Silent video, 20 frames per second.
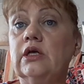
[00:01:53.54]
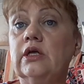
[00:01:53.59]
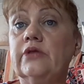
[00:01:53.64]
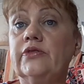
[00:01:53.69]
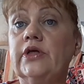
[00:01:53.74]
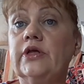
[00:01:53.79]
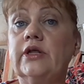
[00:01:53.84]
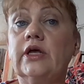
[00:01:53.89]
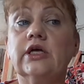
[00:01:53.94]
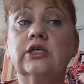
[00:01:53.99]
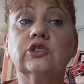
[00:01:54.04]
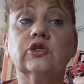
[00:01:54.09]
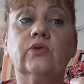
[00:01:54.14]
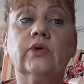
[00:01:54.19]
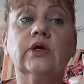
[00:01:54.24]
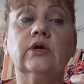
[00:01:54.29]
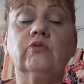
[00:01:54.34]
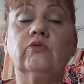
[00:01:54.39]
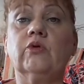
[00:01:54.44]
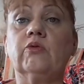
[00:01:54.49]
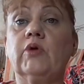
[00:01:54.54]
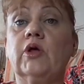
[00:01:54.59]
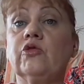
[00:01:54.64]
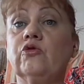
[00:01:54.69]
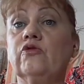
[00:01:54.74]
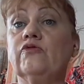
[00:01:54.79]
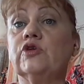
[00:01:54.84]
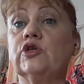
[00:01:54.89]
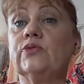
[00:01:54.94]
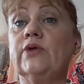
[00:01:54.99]
think that's quite, well, worth
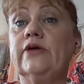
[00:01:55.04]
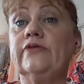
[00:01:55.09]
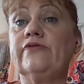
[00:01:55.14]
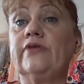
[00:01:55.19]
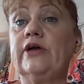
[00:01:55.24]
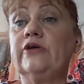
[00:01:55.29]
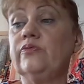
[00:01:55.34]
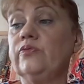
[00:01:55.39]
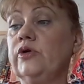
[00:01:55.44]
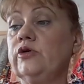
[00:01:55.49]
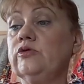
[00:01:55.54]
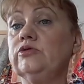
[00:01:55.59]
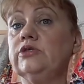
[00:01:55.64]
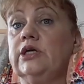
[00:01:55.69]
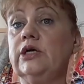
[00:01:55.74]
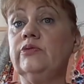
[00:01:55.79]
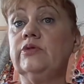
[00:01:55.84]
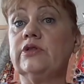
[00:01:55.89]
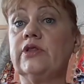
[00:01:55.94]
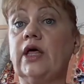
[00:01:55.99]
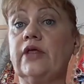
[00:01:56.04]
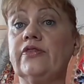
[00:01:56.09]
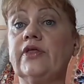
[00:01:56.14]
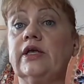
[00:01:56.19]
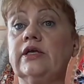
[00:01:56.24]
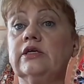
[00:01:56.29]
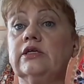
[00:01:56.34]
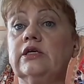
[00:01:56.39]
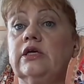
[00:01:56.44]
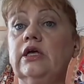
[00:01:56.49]
over £25, Amy, I
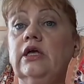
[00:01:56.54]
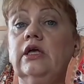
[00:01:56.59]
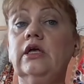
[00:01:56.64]
think.